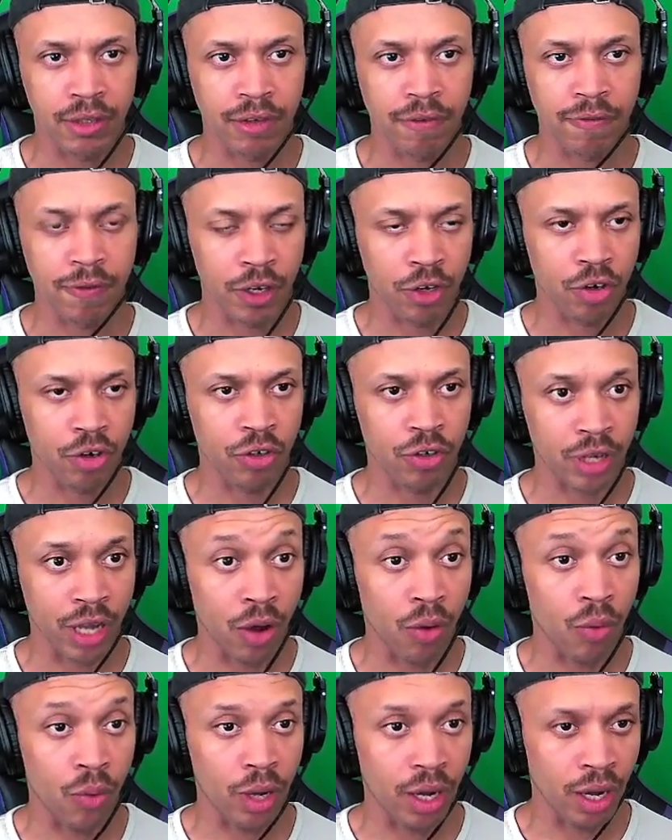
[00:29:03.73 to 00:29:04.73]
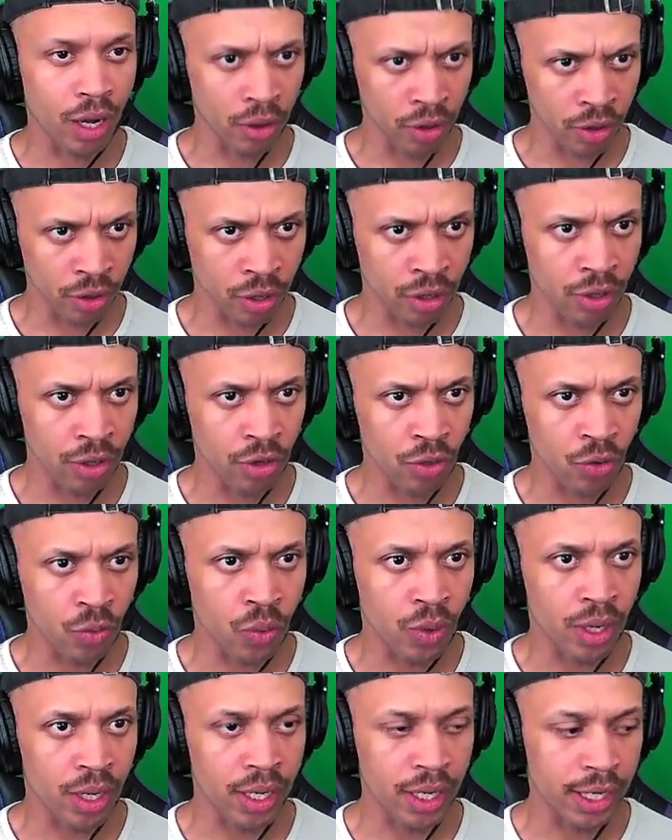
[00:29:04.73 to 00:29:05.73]
figures out what color you
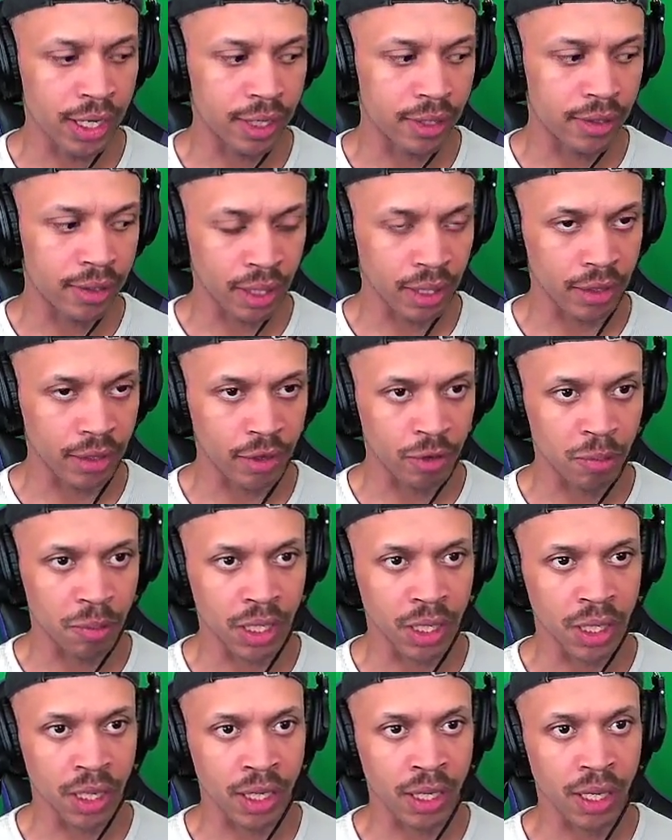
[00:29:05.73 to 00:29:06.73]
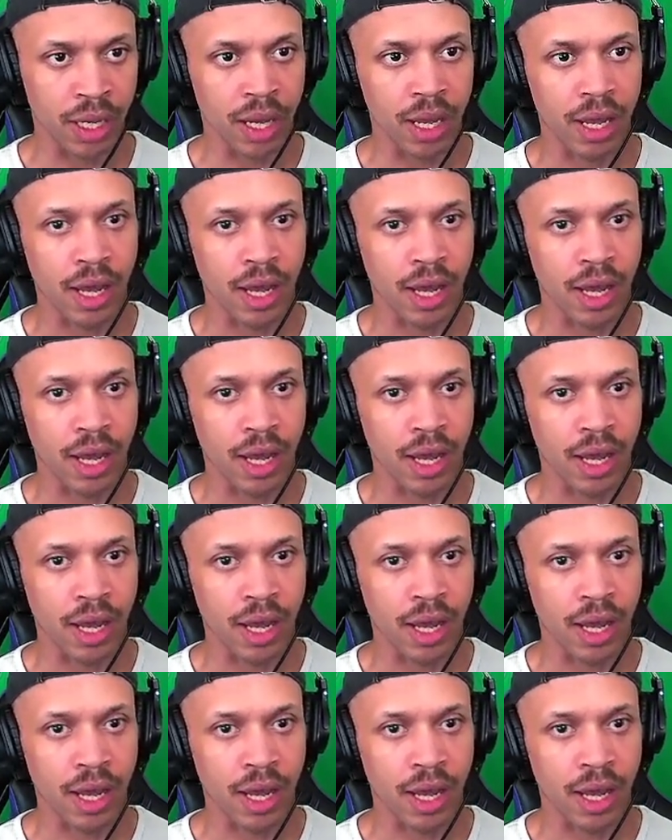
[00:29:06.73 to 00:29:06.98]
want it set to be,